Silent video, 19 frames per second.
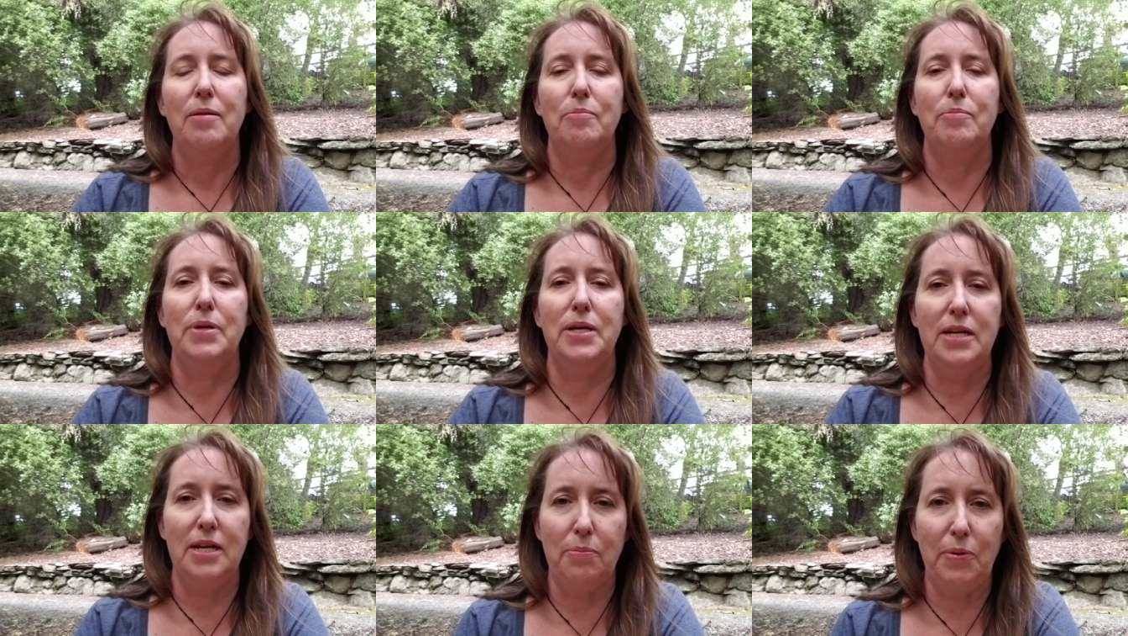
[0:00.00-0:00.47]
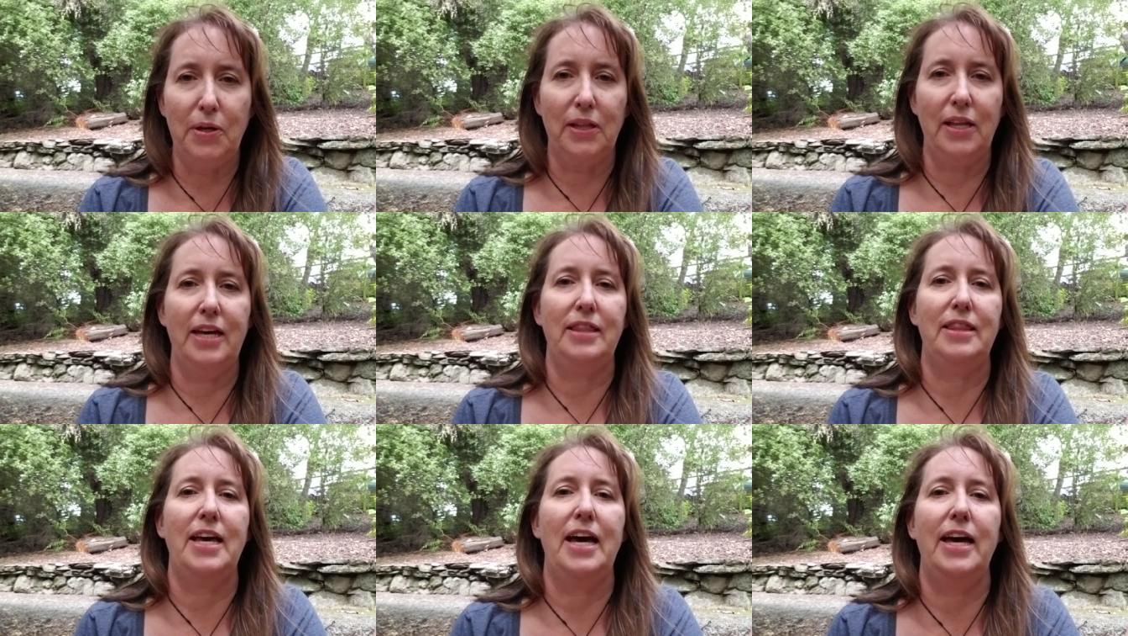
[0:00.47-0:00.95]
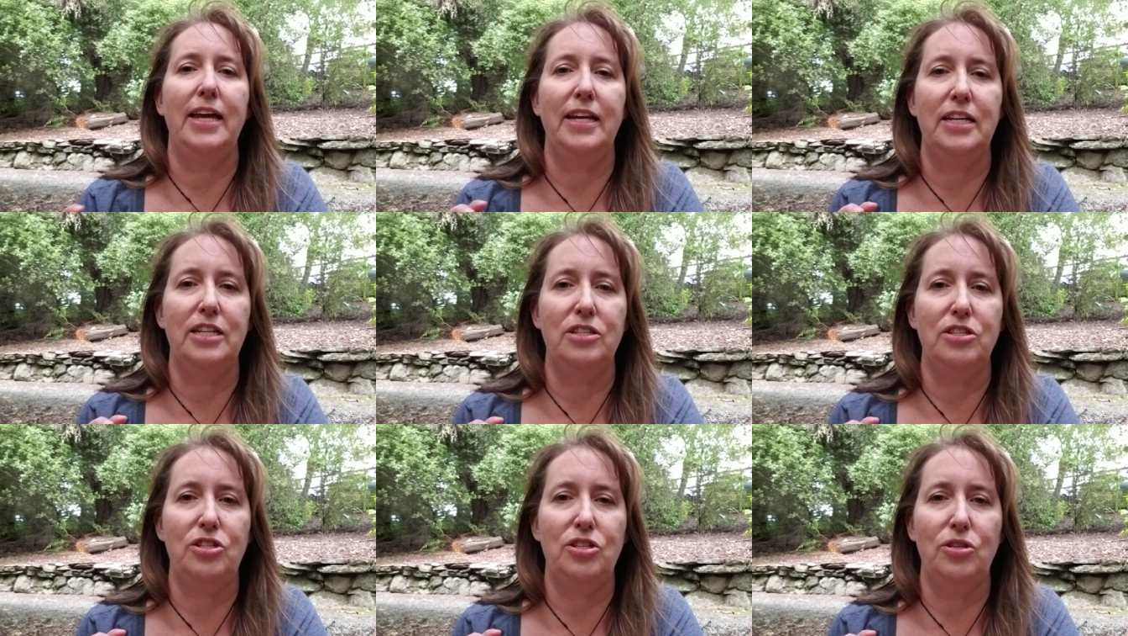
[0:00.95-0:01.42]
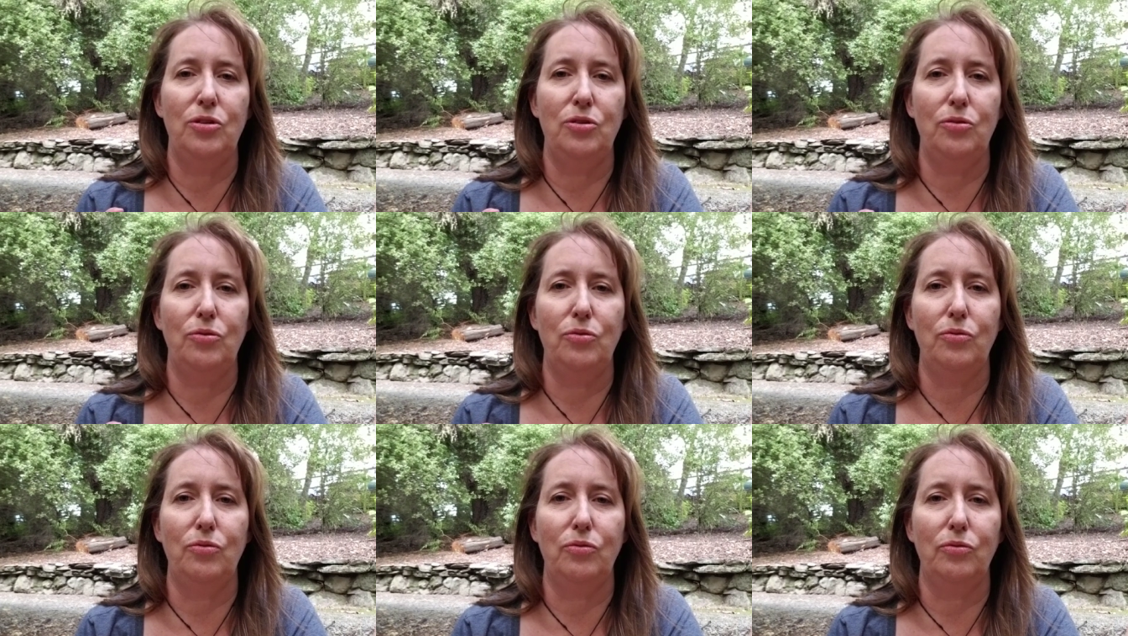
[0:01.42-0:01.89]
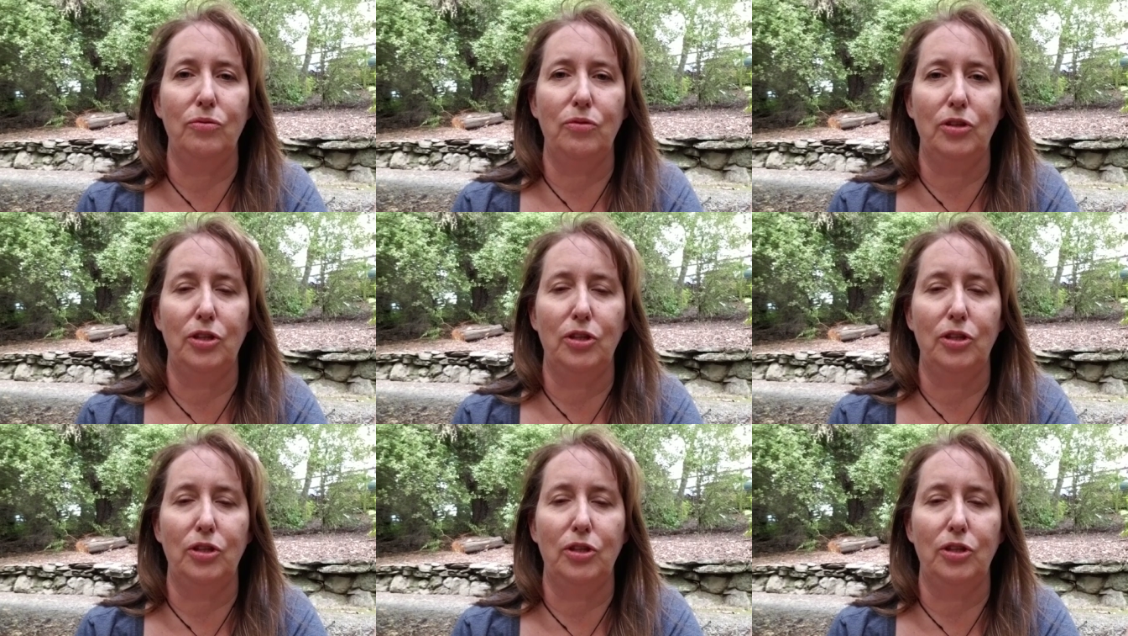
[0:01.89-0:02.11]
manipulate that into